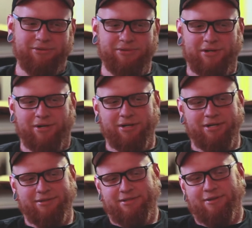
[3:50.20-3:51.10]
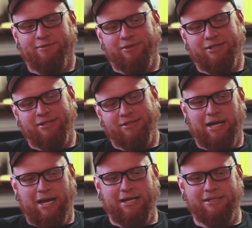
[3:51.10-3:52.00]
Louis art is definitely,
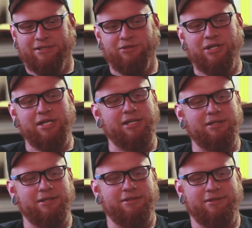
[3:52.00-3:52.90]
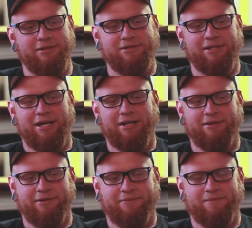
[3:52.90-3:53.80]
I guess, unique. There's a lot
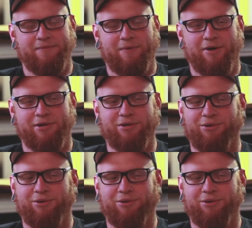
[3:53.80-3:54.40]
of art